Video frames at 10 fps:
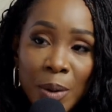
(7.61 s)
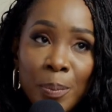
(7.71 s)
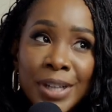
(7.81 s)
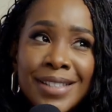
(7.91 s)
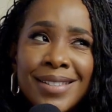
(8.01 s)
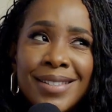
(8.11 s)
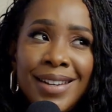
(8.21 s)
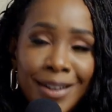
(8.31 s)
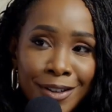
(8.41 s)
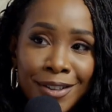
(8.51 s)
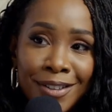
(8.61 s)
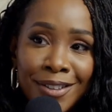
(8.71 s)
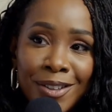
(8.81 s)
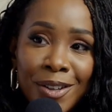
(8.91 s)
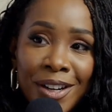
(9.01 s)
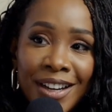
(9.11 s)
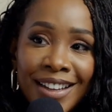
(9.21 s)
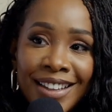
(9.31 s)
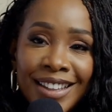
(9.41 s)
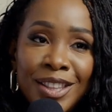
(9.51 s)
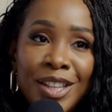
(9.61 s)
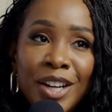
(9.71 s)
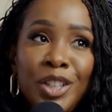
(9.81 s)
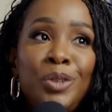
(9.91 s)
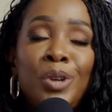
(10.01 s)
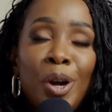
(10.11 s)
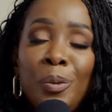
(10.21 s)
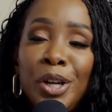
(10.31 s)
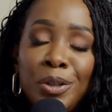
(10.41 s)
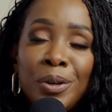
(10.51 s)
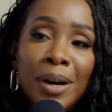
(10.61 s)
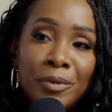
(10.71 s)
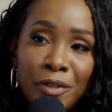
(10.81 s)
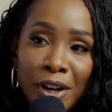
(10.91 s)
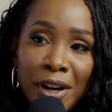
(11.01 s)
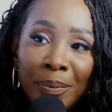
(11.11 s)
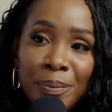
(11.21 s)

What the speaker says: but still, there, you know where you come from,